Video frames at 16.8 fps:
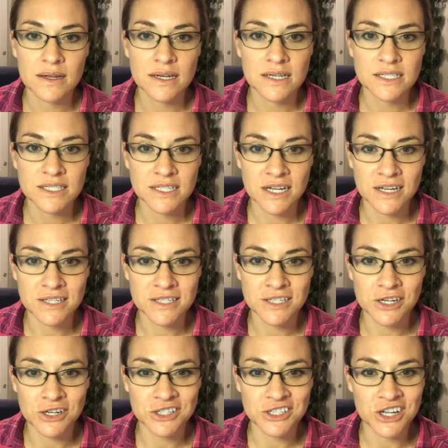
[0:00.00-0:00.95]
does
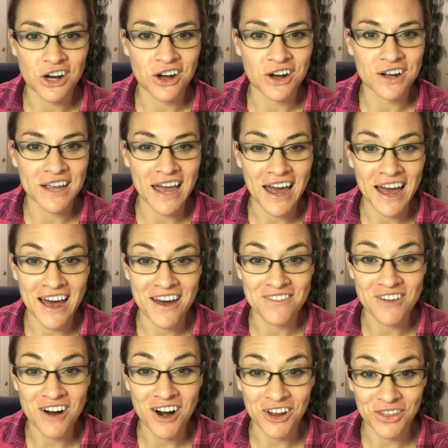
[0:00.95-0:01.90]
your dog
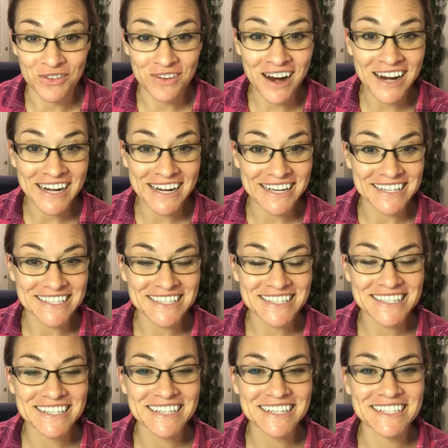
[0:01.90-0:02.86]
have
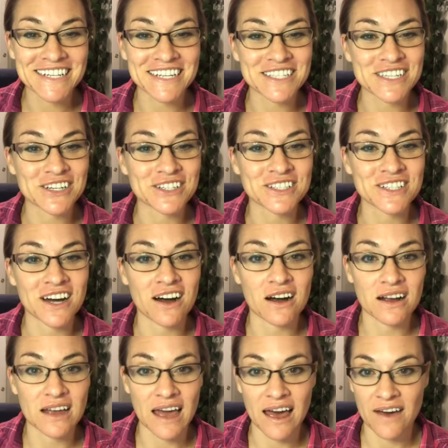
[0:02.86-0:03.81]
arthritis? Does your
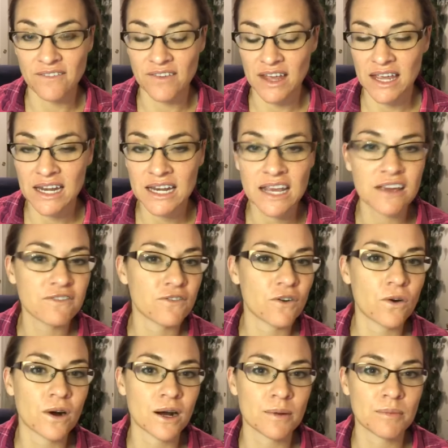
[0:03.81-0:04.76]
dog have any
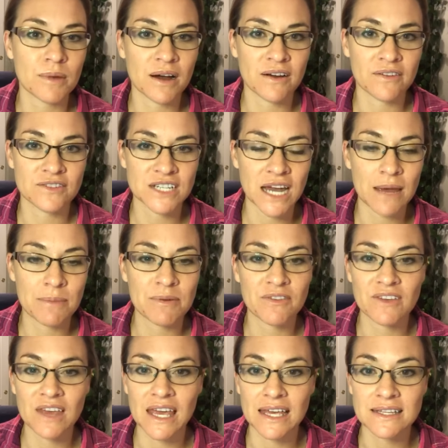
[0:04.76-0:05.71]
form of type
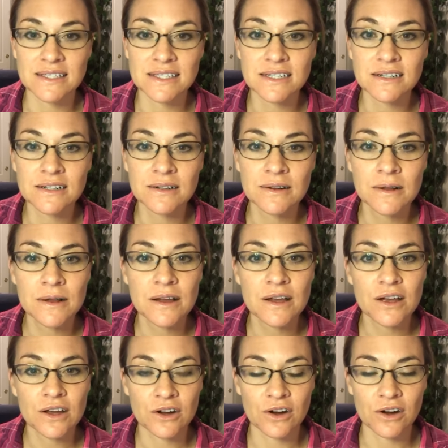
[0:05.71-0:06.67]
of cancer?
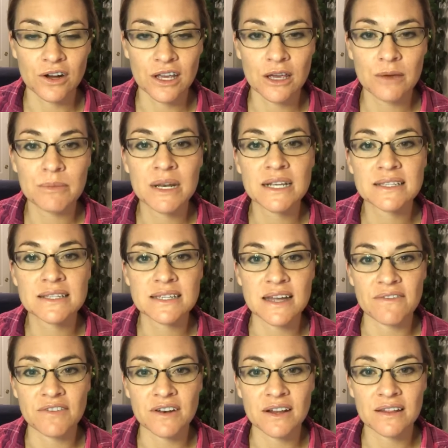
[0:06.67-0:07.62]
Curcumin is
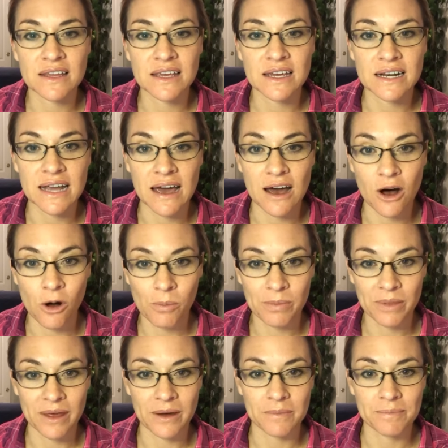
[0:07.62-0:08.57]
definitely going to help
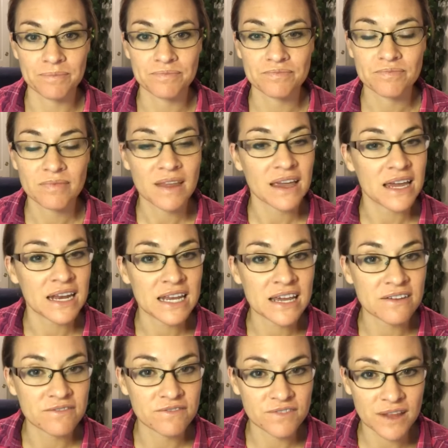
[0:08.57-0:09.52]
them. Any
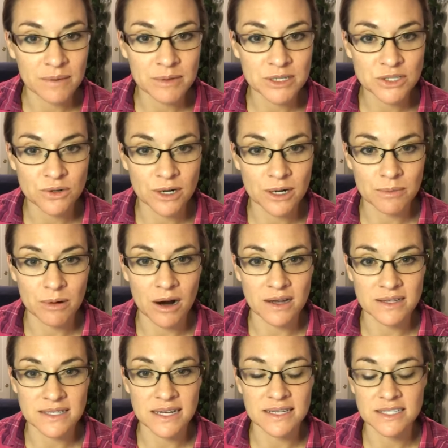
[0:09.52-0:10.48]
inflammatory
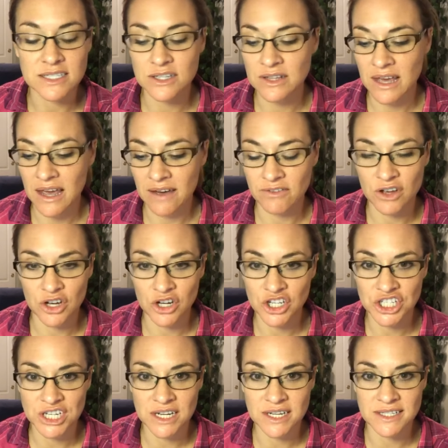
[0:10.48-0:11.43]
process, do they have
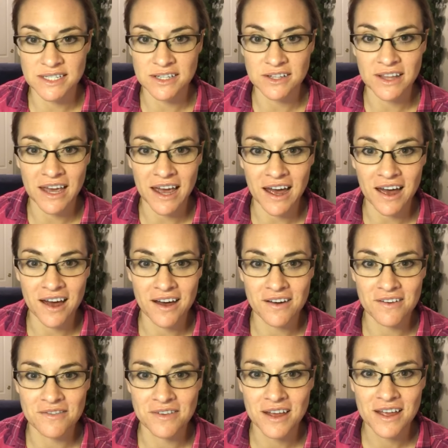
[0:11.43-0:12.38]
Cushing's? Do they
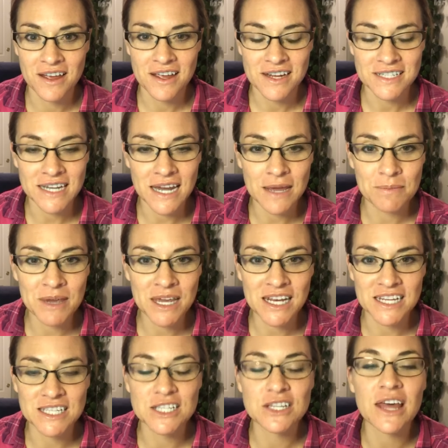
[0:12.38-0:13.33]
have
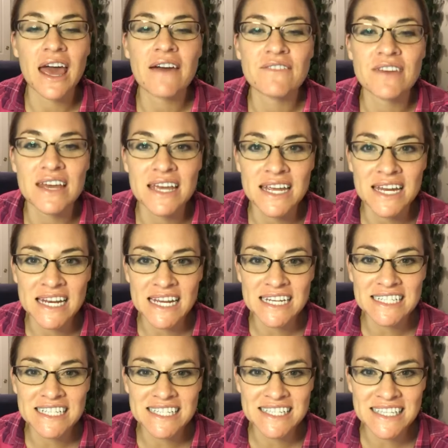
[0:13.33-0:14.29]
diabetes? Do they have any
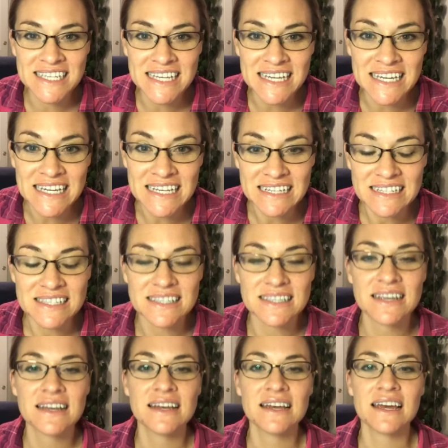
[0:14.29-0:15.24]
disease?
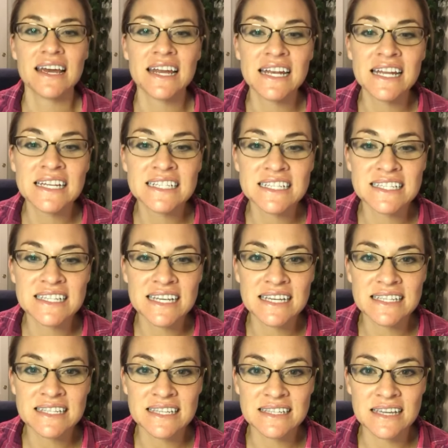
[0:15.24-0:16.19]
Any
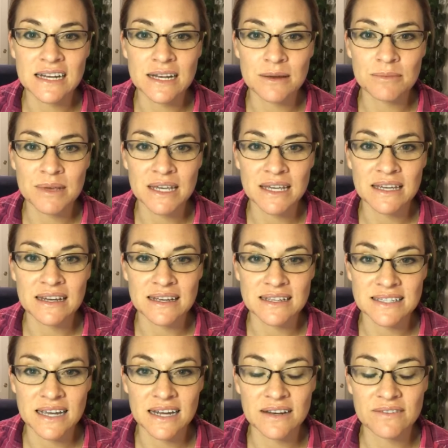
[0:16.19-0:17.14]
disease is going to be a
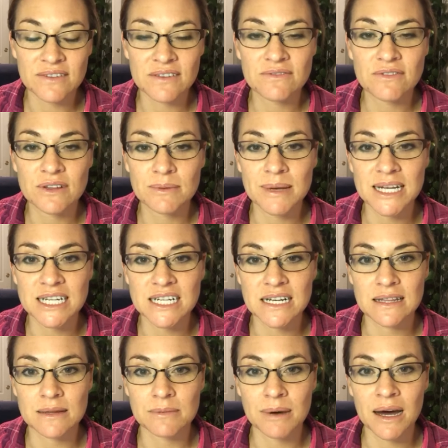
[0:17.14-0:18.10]
sign of inflammation
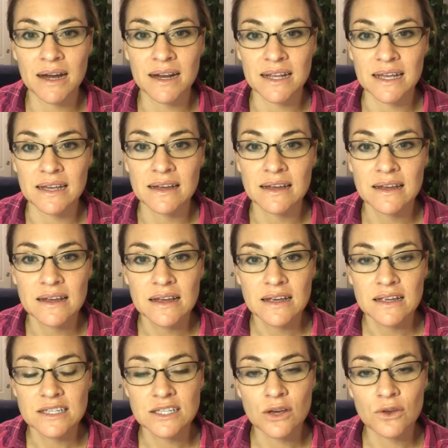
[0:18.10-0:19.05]
in the body.
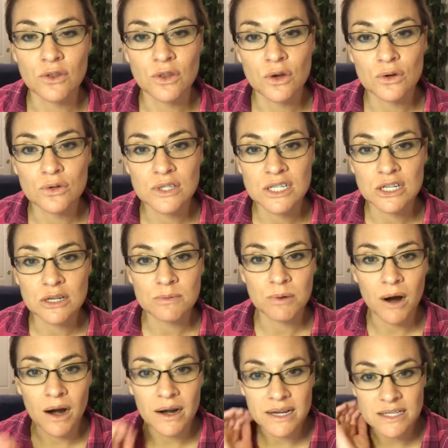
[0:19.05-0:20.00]
So those two
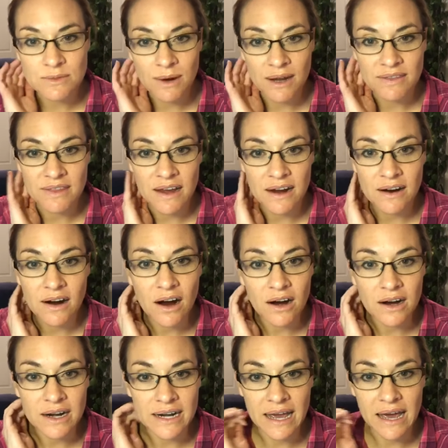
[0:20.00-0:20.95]
products right there are
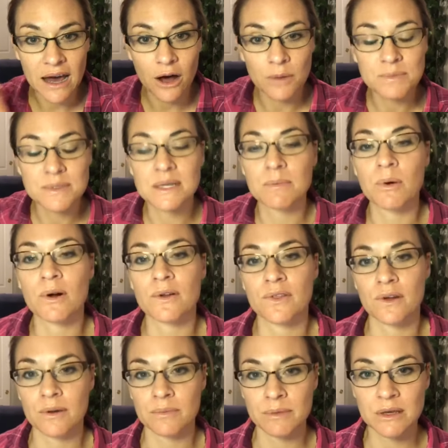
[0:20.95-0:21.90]
going to help support
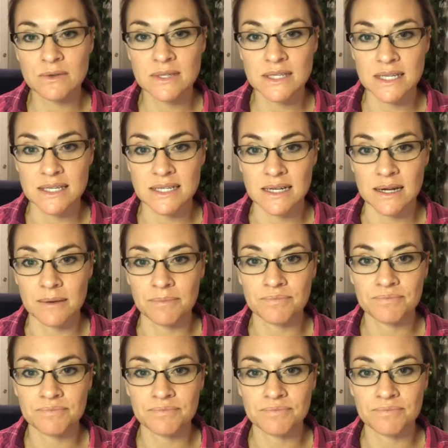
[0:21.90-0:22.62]
their immune system.